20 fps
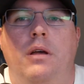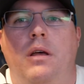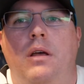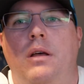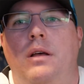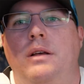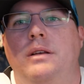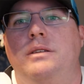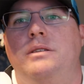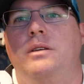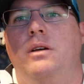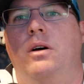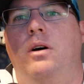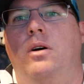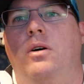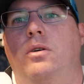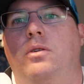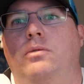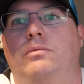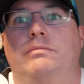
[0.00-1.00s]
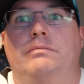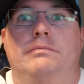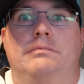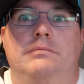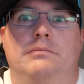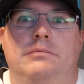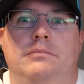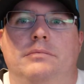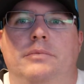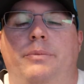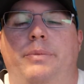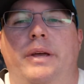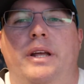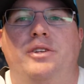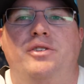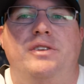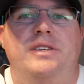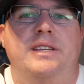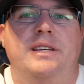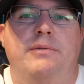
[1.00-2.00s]
so it'll be
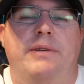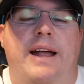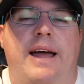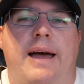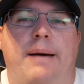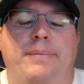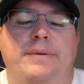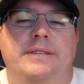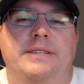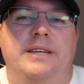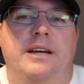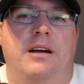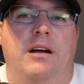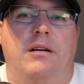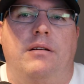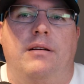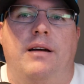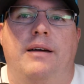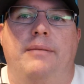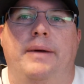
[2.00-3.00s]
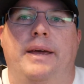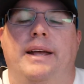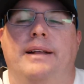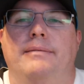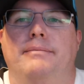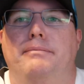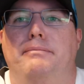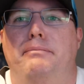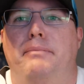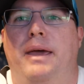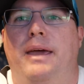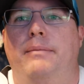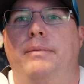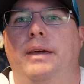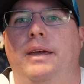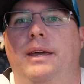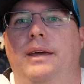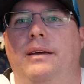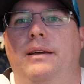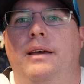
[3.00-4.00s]
interesting to see what happens there. I mean,
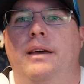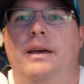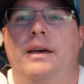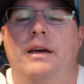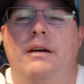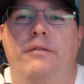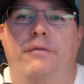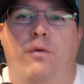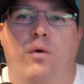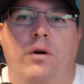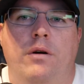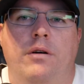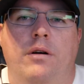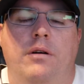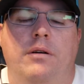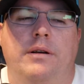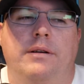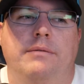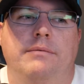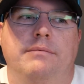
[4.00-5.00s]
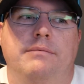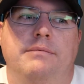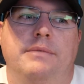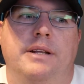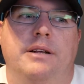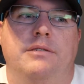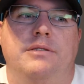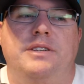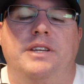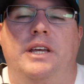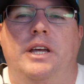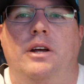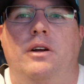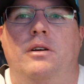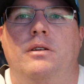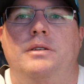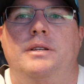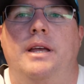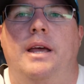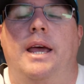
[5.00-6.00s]
maybe Fortner
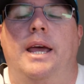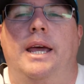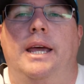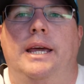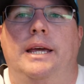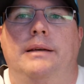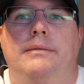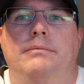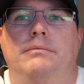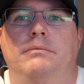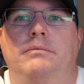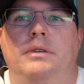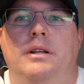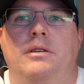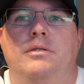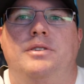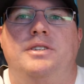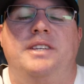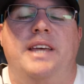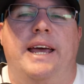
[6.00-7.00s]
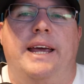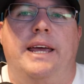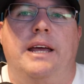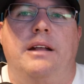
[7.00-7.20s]
secures a second or